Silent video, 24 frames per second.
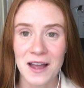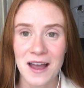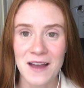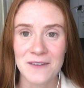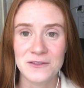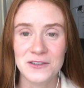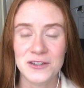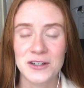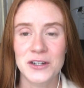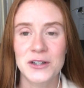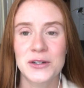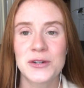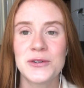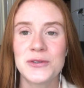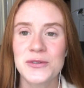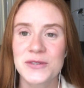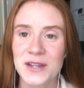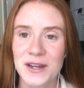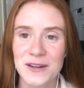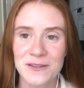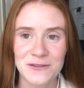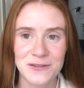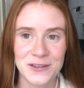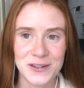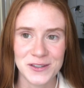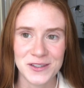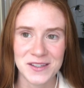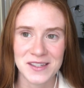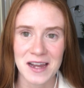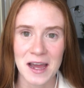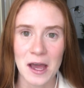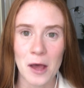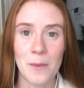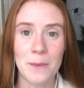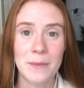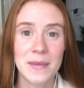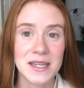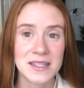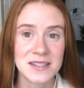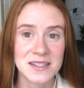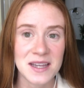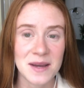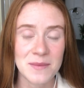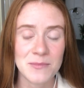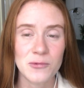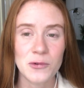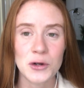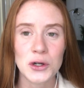after a Who's On First style
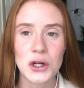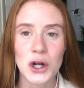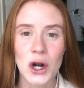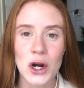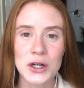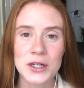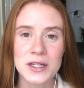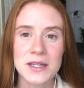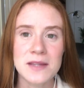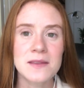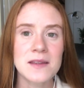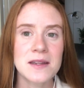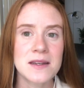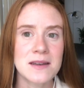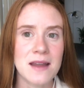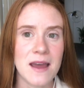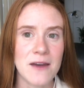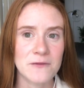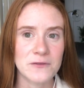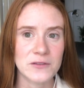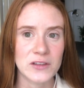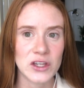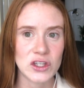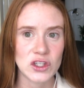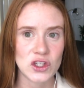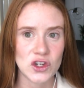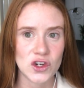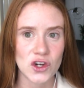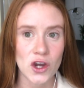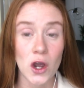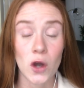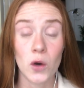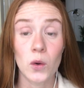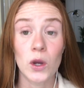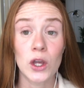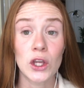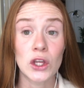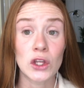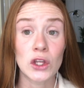mix-up regarding the Netflix show